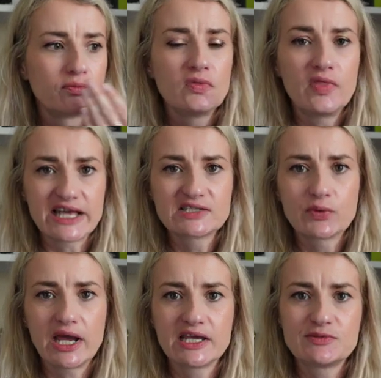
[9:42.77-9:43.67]
That's
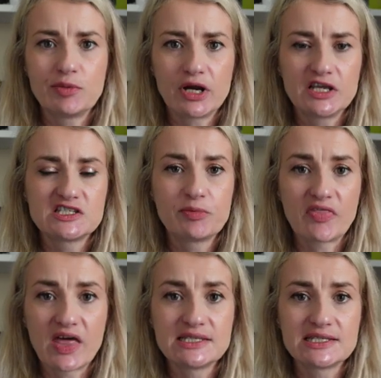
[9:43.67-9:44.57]
what I experienced. But
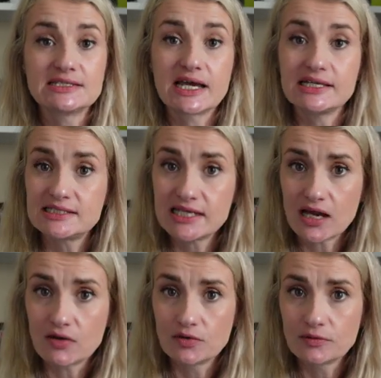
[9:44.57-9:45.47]
then as it dies
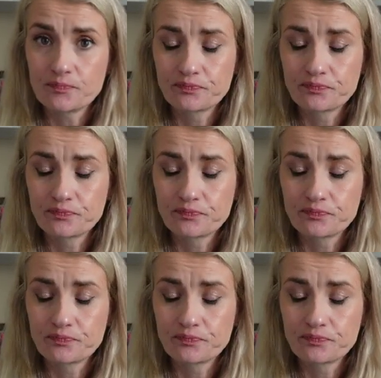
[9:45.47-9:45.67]
down,